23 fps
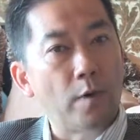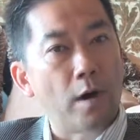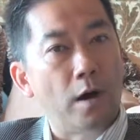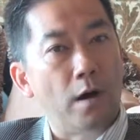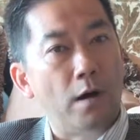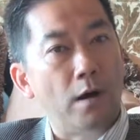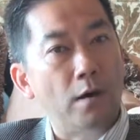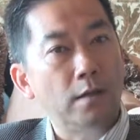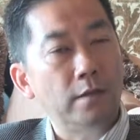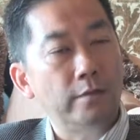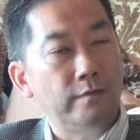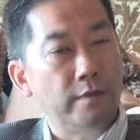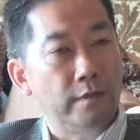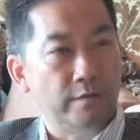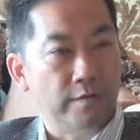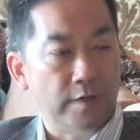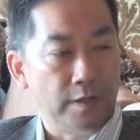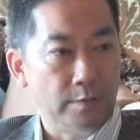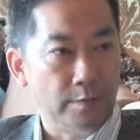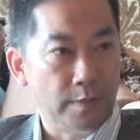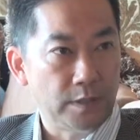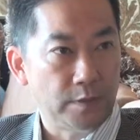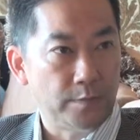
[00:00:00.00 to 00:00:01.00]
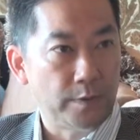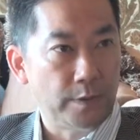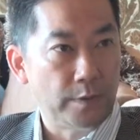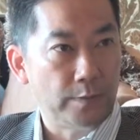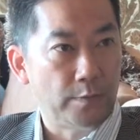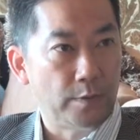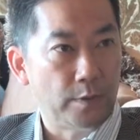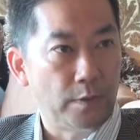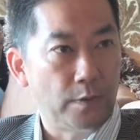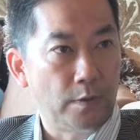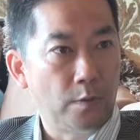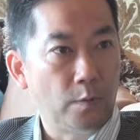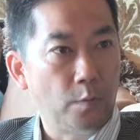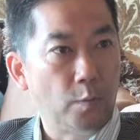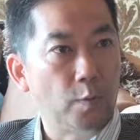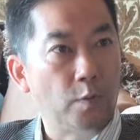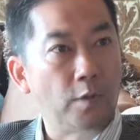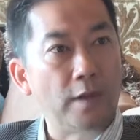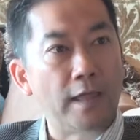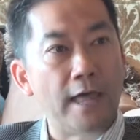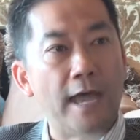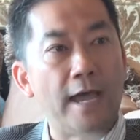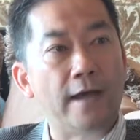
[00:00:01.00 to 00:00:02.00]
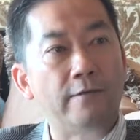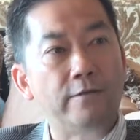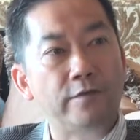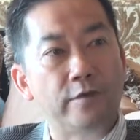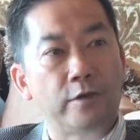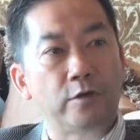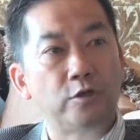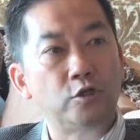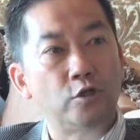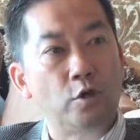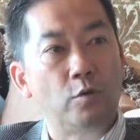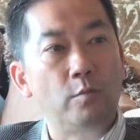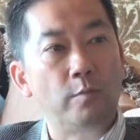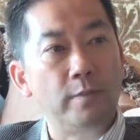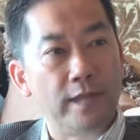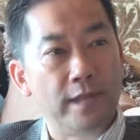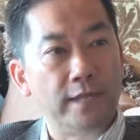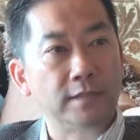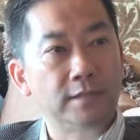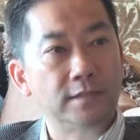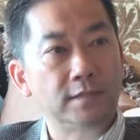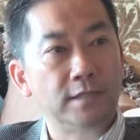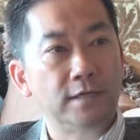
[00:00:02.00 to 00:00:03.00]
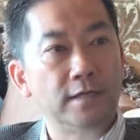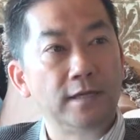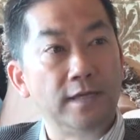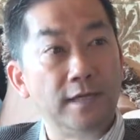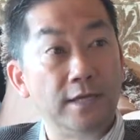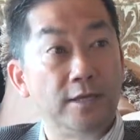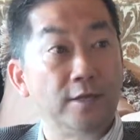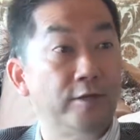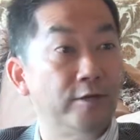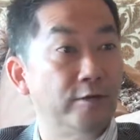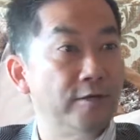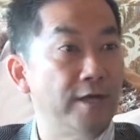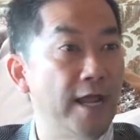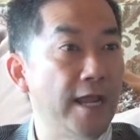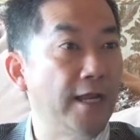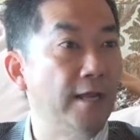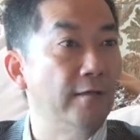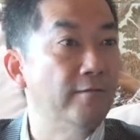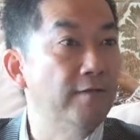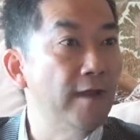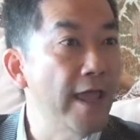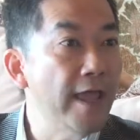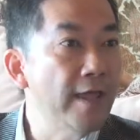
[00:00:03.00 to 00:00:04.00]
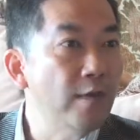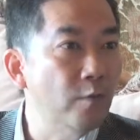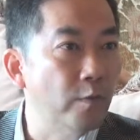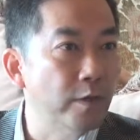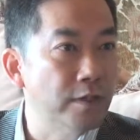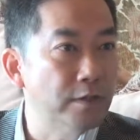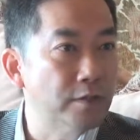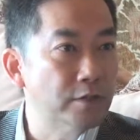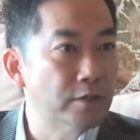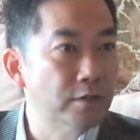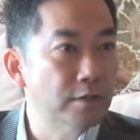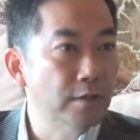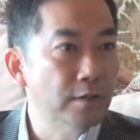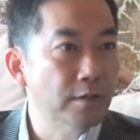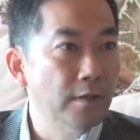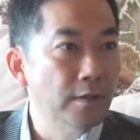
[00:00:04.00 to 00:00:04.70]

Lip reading: all of the Vietnamese people will have their domains in their native language.